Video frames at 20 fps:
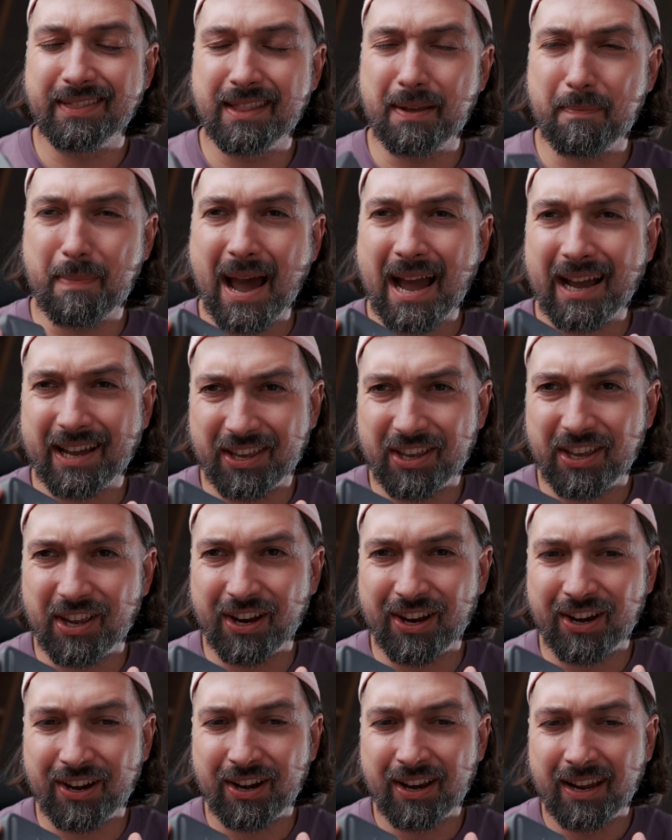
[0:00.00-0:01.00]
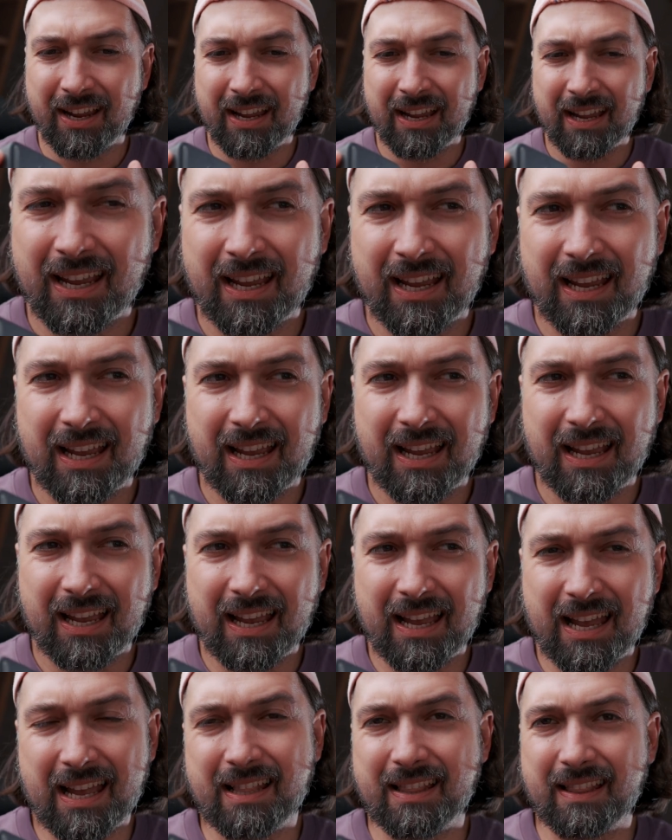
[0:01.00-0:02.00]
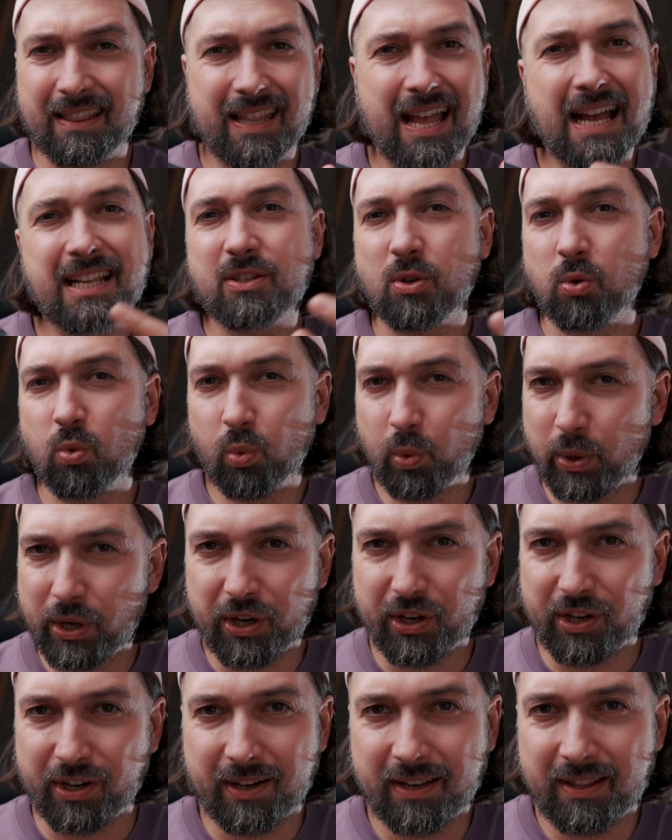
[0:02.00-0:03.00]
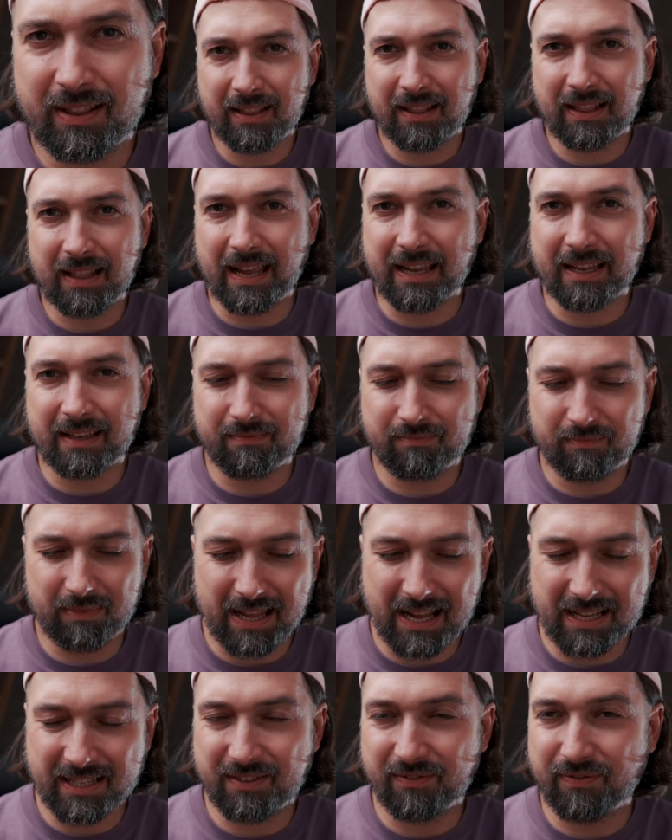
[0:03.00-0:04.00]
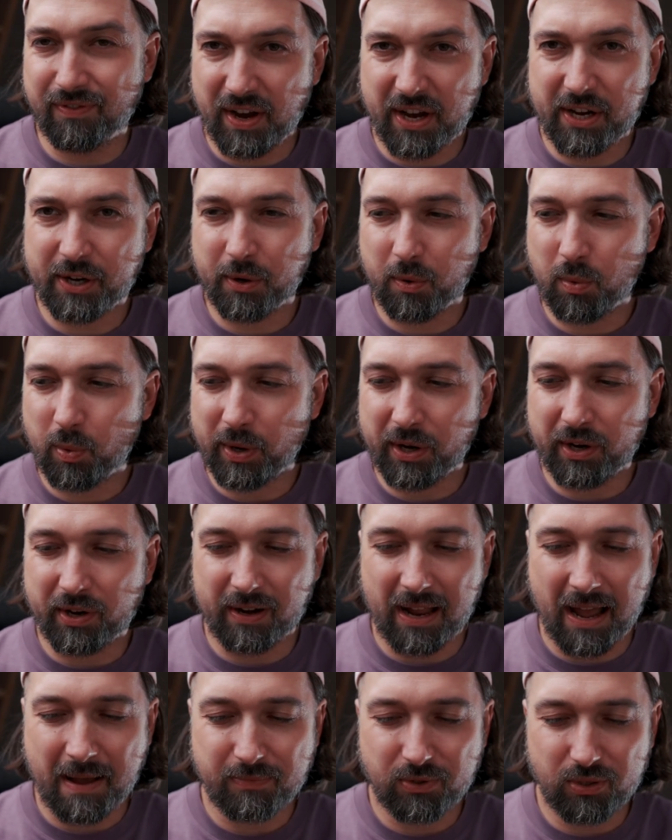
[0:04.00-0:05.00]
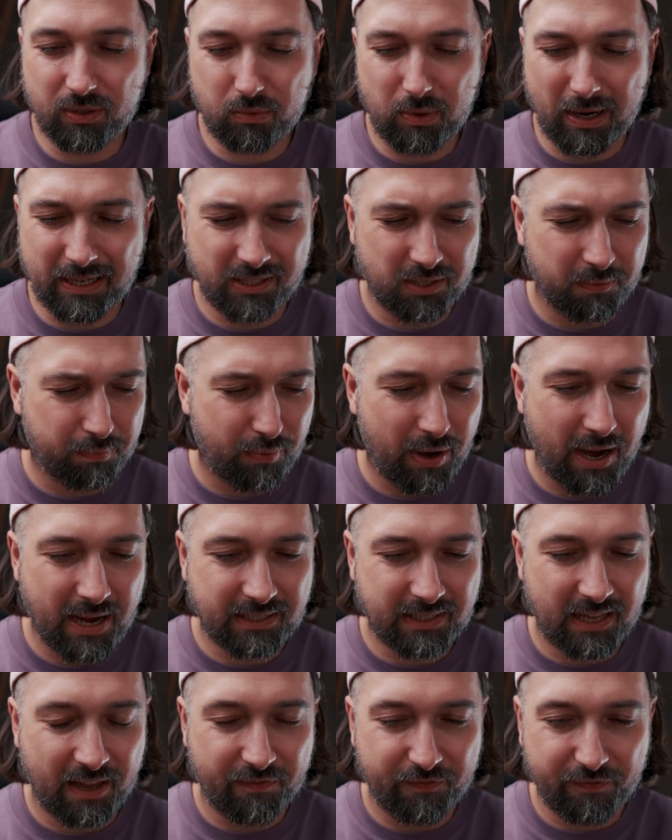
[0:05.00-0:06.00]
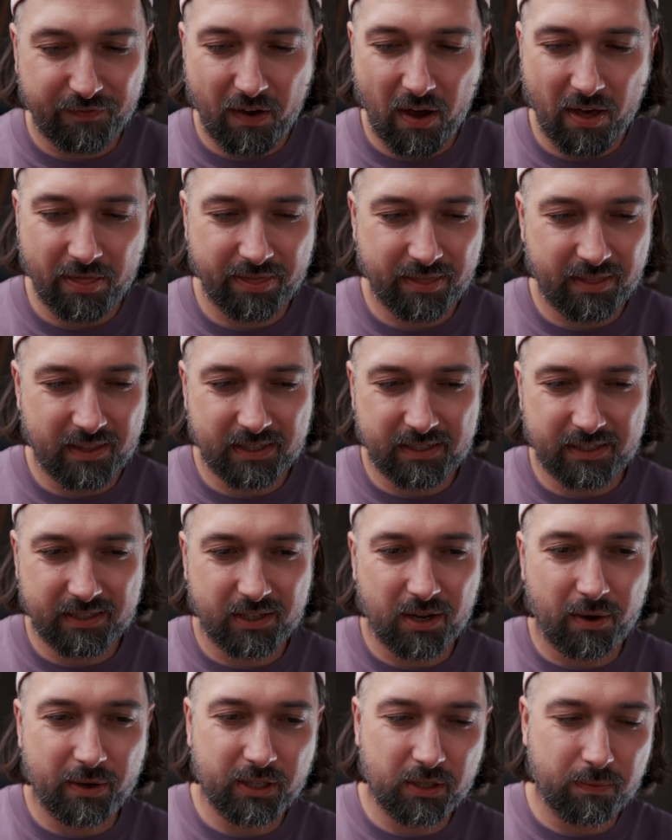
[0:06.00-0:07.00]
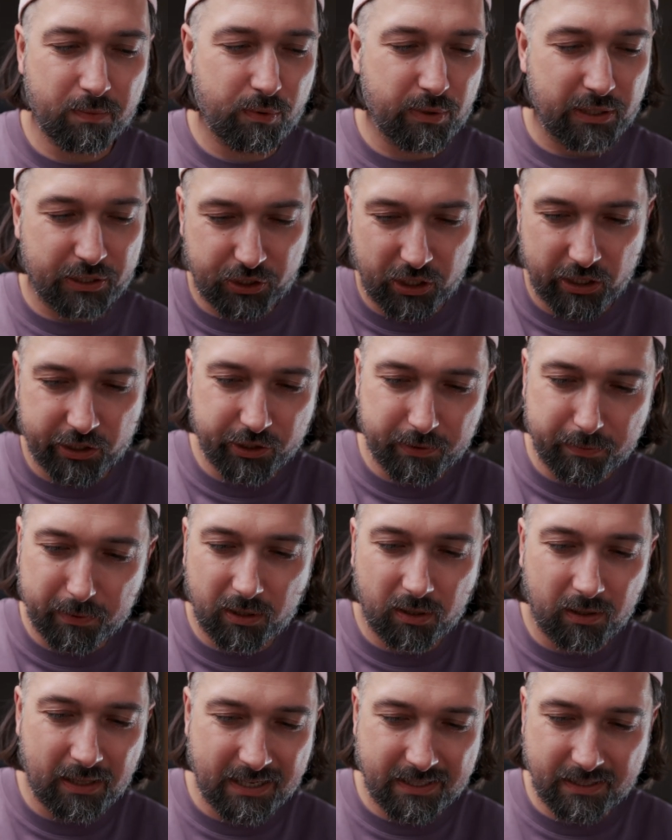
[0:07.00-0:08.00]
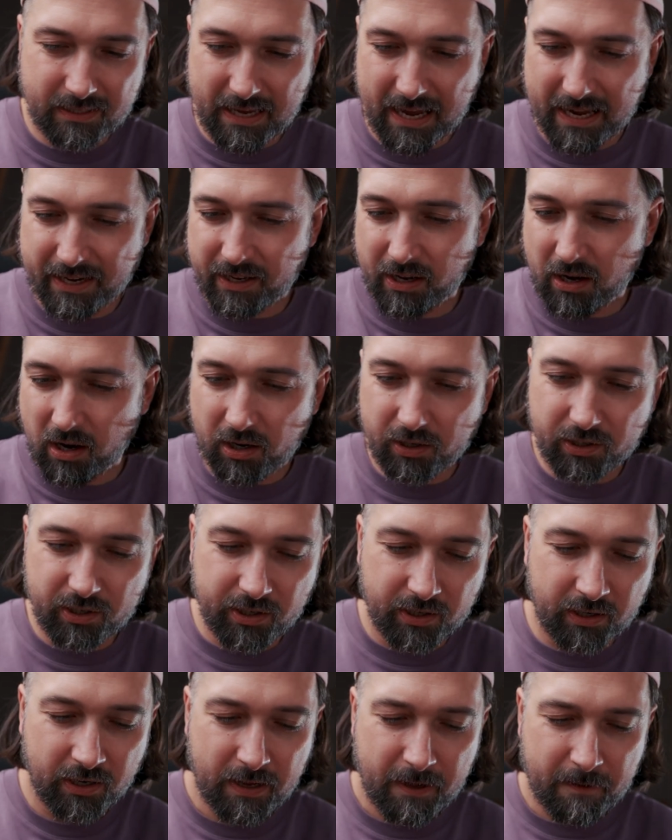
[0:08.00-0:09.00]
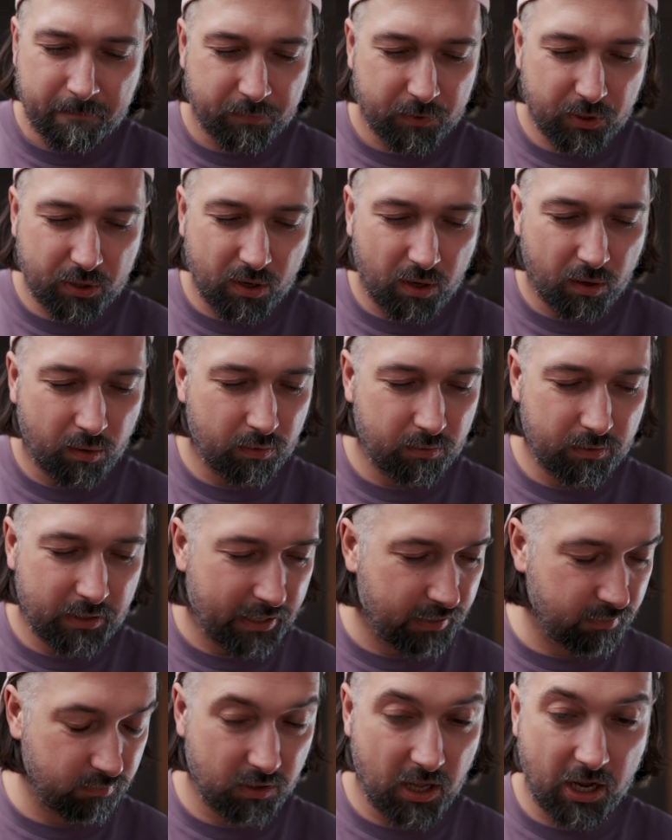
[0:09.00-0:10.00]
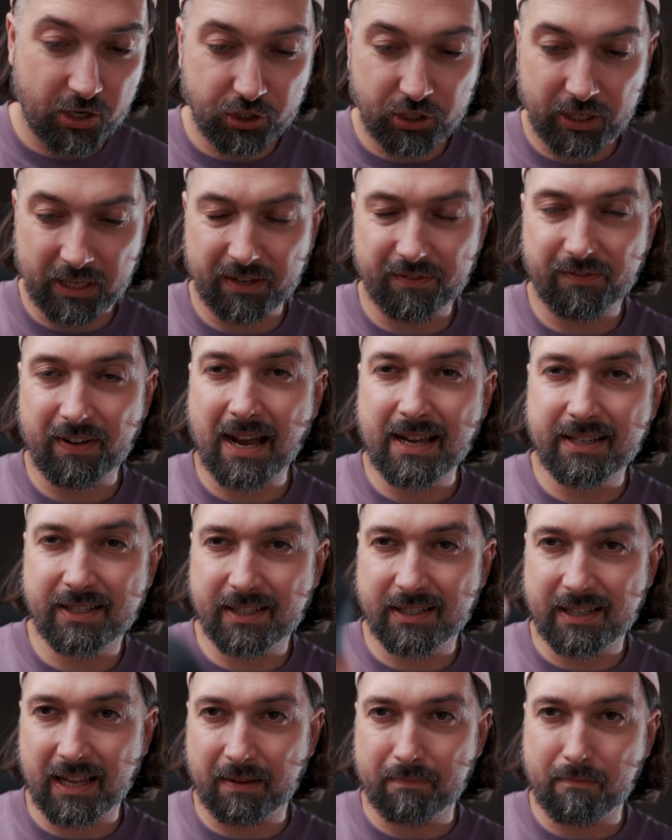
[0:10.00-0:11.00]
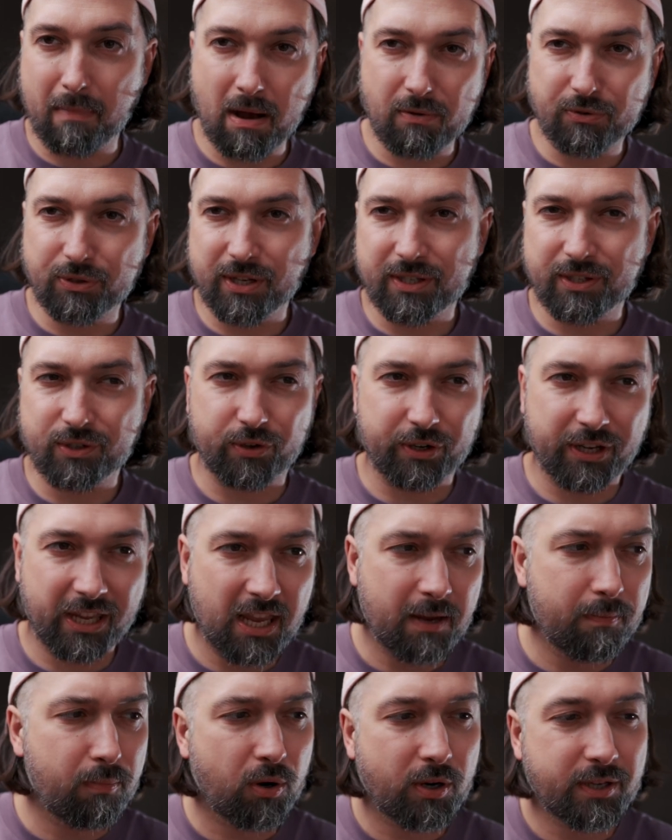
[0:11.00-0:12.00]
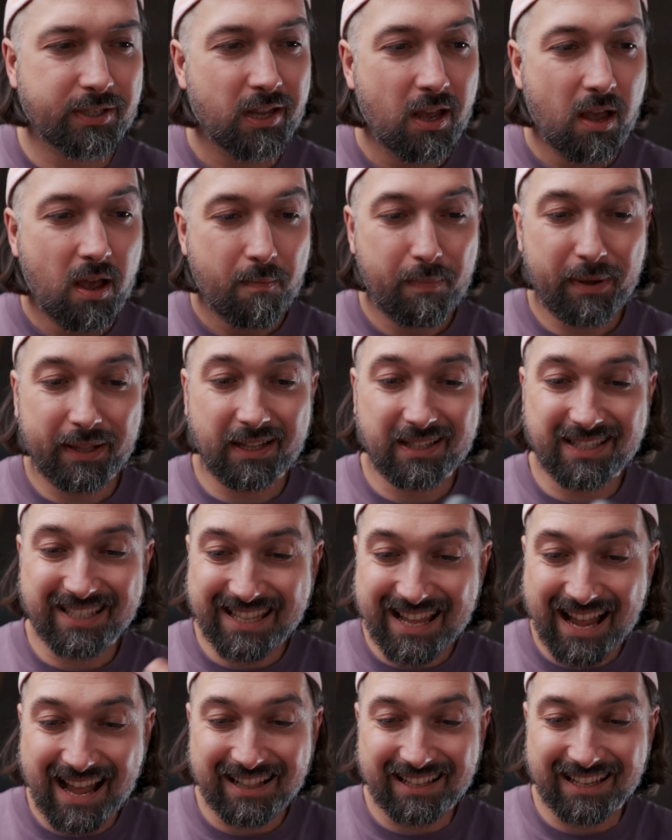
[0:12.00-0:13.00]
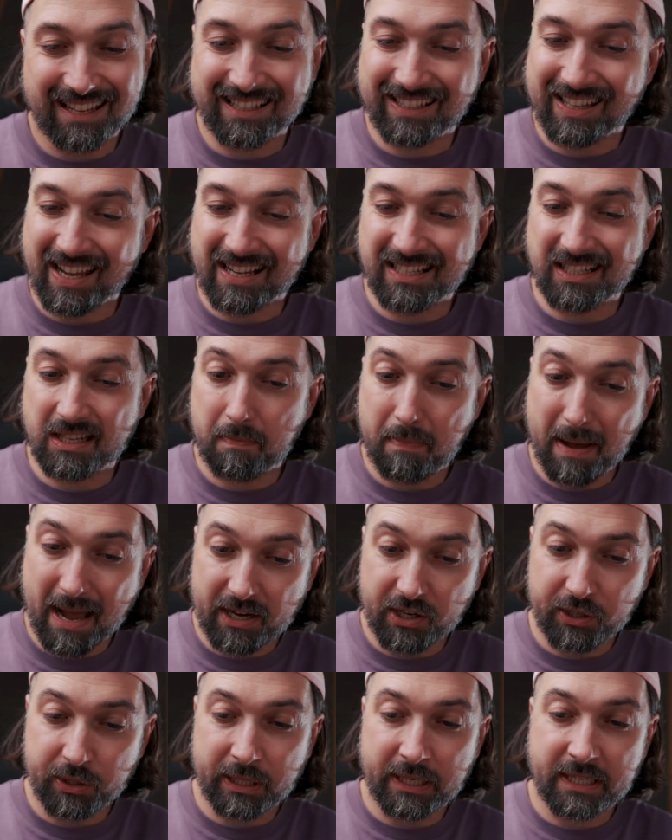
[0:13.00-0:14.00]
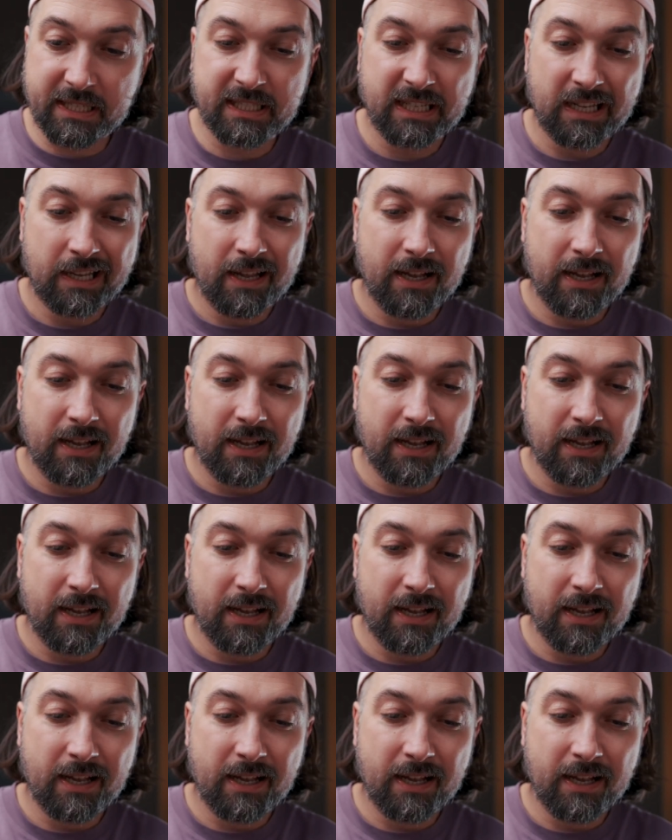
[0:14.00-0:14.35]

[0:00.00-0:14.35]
the back here. And that's weird. Like, that's very weird. I'm quite surprised. I thought this is going to be rechargeable as any other, you know, like Logitech devices, like mouses or keyboards, but it's not. It takes the batteries.